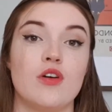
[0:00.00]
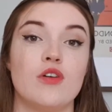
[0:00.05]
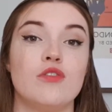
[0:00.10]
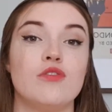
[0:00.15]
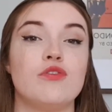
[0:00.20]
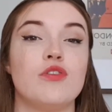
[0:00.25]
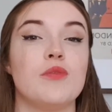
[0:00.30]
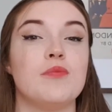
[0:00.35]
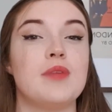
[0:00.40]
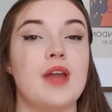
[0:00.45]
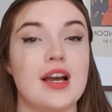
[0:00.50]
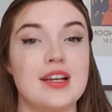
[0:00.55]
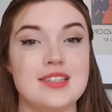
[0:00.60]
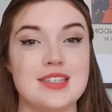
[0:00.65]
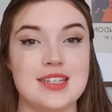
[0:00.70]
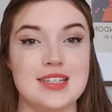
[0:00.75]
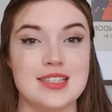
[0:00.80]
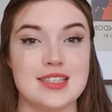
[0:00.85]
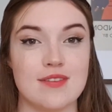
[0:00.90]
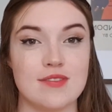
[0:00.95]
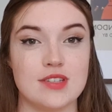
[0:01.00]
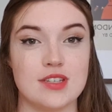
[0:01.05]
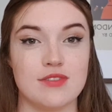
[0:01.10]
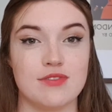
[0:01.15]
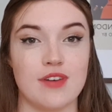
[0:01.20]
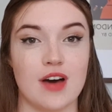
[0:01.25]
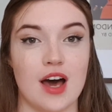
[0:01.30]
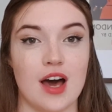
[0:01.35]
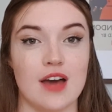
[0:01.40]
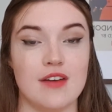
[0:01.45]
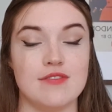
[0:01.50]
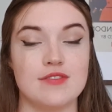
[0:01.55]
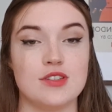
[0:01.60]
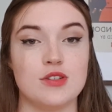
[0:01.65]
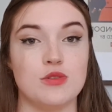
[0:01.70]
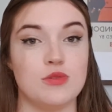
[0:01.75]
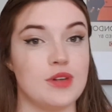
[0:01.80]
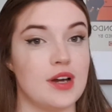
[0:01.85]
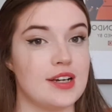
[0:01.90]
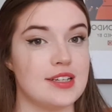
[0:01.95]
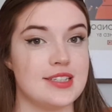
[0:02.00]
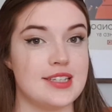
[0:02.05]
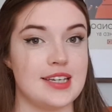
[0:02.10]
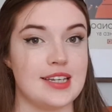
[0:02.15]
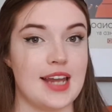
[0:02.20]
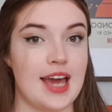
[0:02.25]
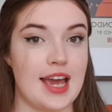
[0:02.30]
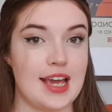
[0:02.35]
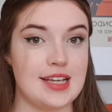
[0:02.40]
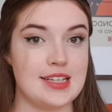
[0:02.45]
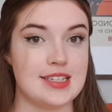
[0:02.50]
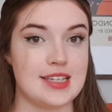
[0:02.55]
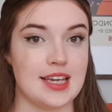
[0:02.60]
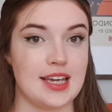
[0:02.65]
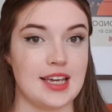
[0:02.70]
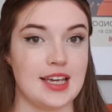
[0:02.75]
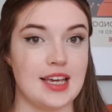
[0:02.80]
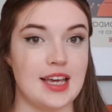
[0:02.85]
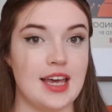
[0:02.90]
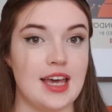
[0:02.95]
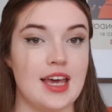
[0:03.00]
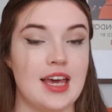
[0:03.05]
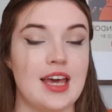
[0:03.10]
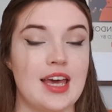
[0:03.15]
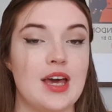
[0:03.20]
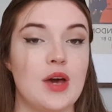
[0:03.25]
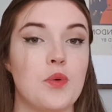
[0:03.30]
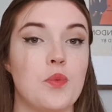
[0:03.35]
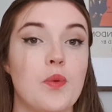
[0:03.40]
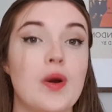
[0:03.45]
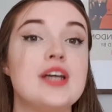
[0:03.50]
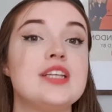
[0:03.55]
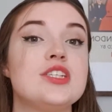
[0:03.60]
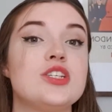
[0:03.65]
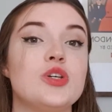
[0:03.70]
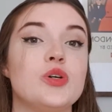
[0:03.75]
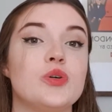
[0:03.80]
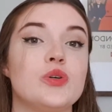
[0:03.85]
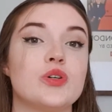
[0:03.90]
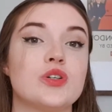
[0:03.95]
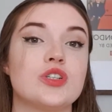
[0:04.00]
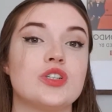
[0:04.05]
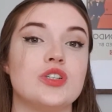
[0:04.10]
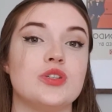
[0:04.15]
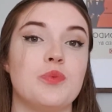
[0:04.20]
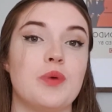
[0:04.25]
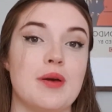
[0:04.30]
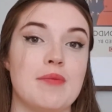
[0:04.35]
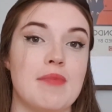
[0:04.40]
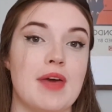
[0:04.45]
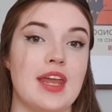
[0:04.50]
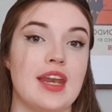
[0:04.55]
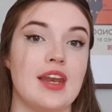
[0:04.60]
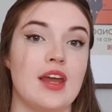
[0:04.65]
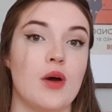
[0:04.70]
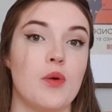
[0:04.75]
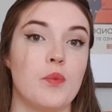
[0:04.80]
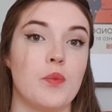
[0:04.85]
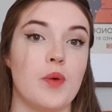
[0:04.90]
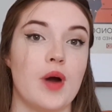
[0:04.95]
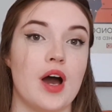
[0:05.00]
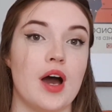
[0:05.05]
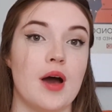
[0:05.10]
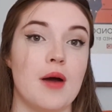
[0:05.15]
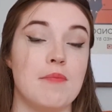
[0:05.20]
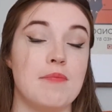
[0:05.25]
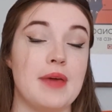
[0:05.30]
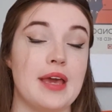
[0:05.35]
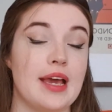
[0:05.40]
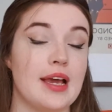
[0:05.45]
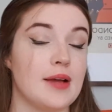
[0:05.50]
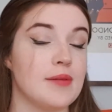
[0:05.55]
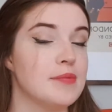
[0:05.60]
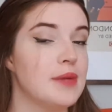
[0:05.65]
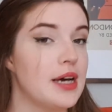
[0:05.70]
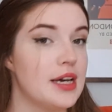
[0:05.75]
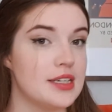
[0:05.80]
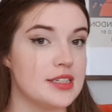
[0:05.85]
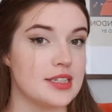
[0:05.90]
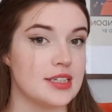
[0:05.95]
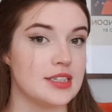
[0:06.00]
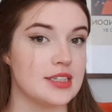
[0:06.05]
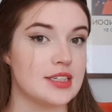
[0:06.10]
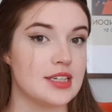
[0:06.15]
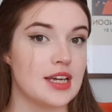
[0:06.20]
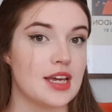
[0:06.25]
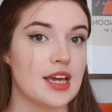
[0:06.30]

From 1975 to 1980, West Yorkshire women were being murdered,